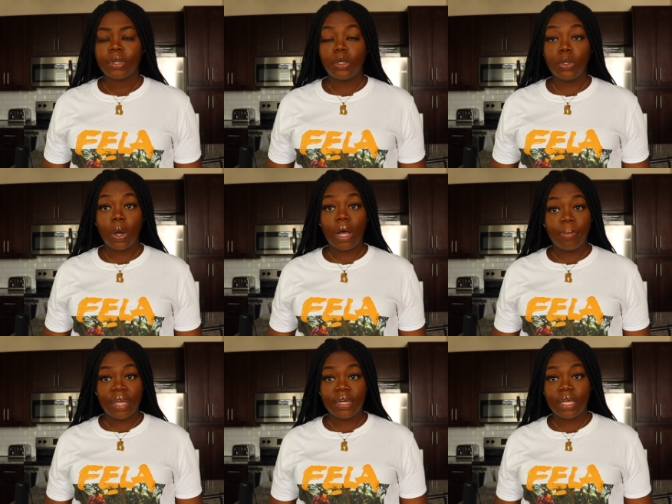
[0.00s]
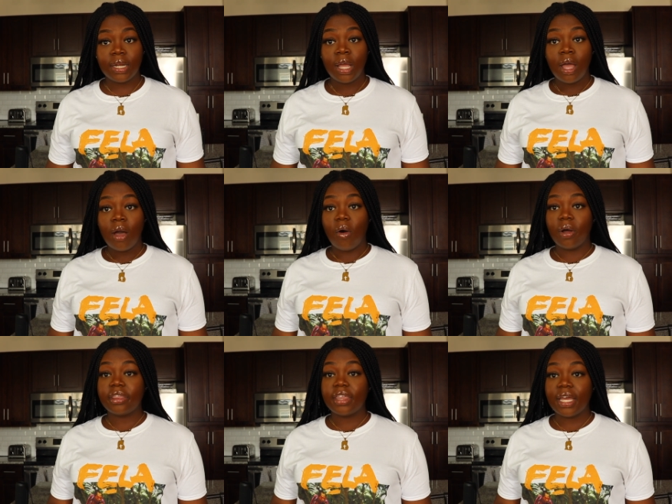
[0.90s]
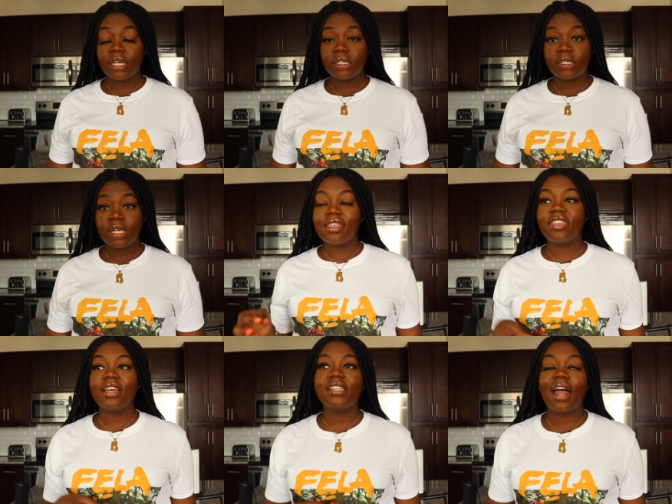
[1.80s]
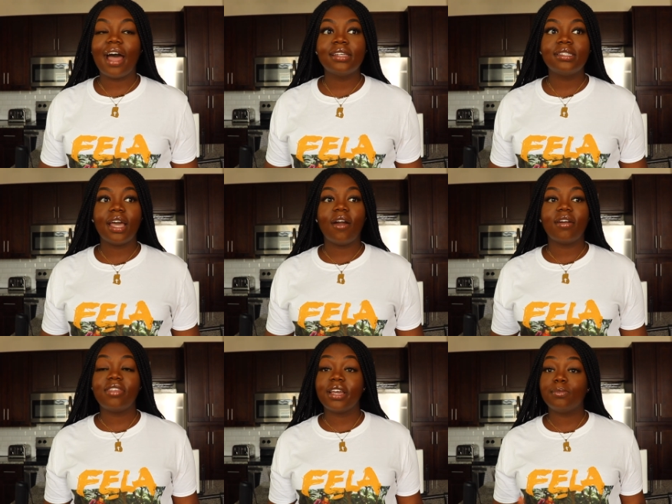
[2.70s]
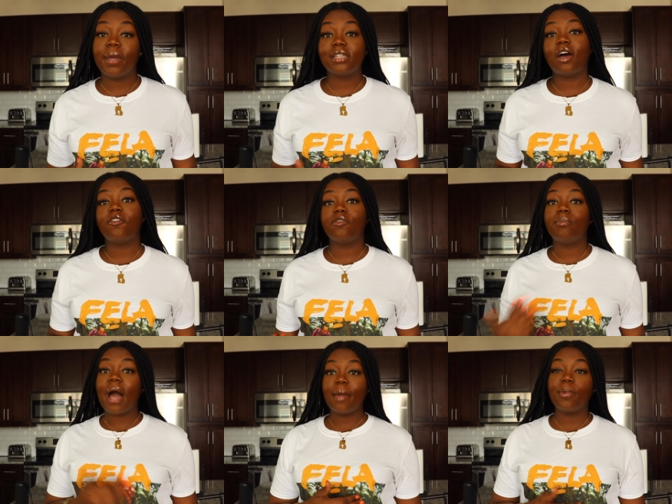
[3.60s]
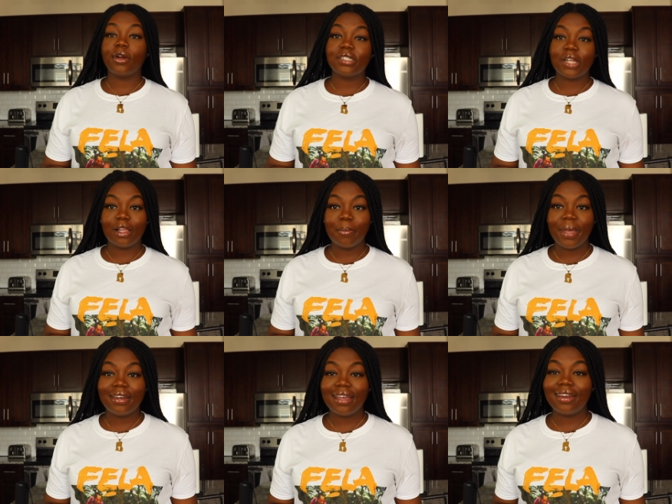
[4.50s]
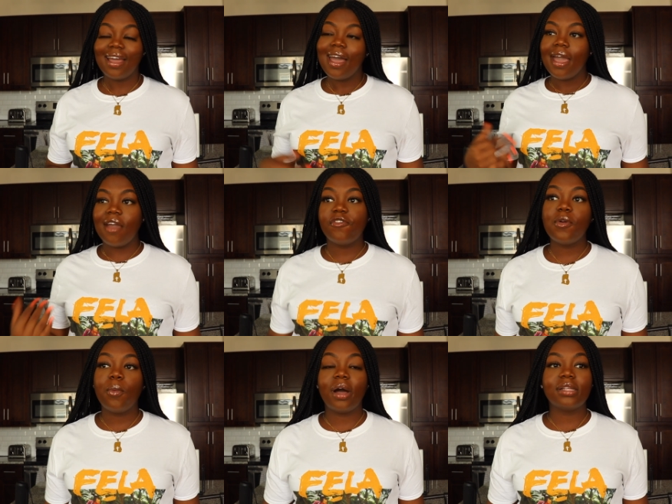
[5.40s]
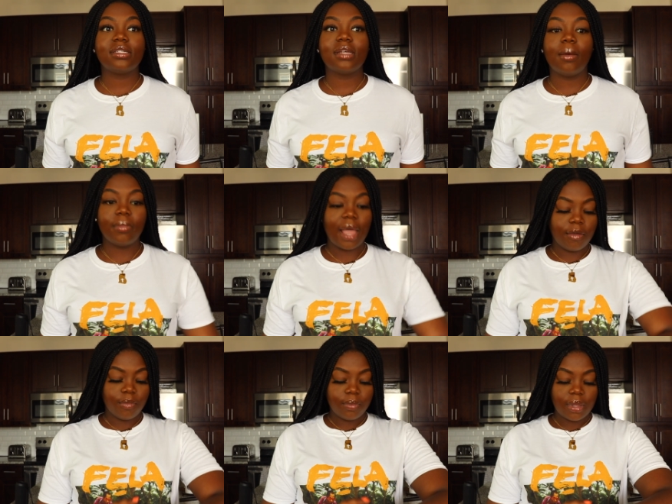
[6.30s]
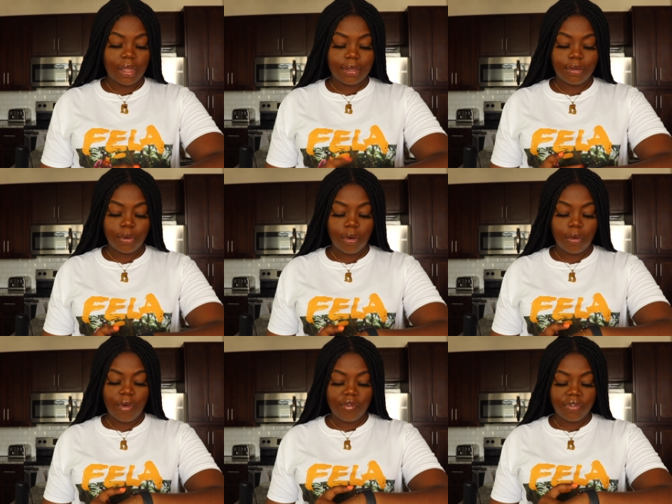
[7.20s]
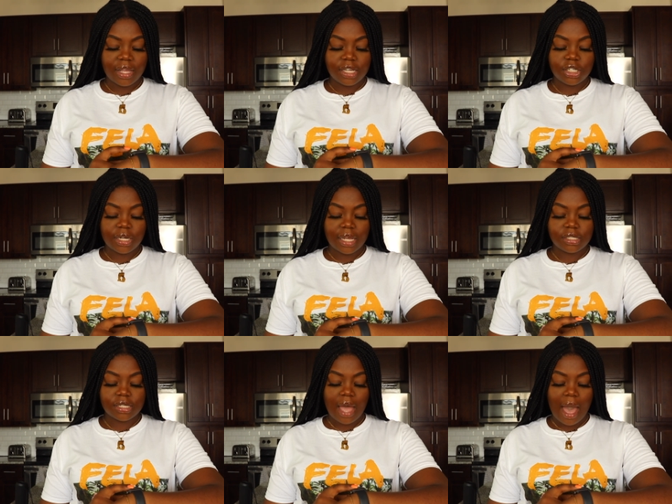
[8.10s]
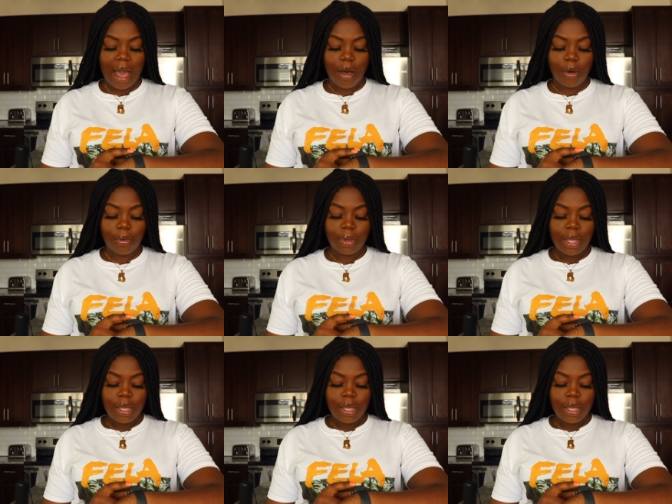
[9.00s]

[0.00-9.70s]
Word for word: you know, opinion on things. The things that I say are things based off of my personal opinion. If you want some like, like, you know, revelation as to how